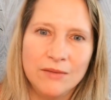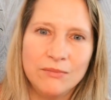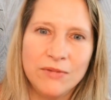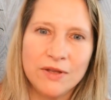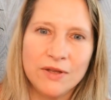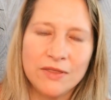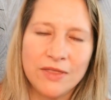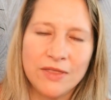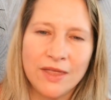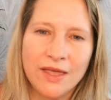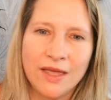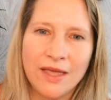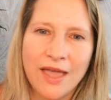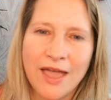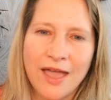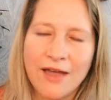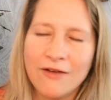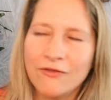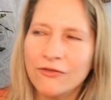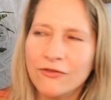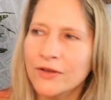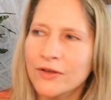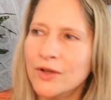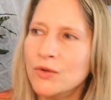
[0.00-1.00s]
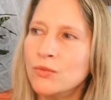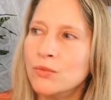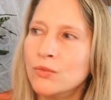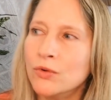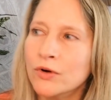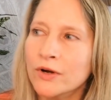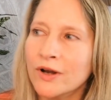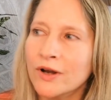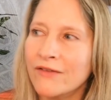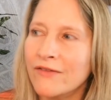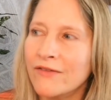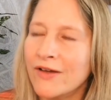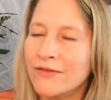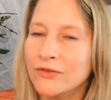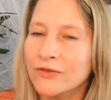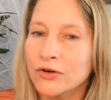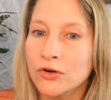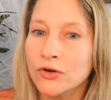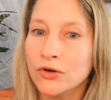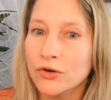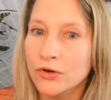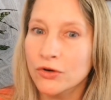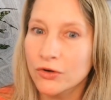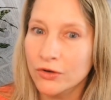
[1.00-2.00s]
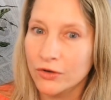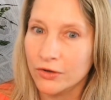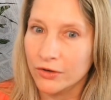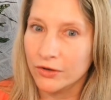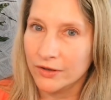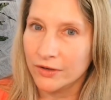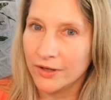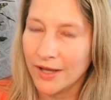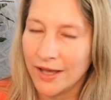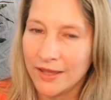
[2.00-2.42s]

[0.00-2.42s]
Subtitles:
But they every word I've ever heard,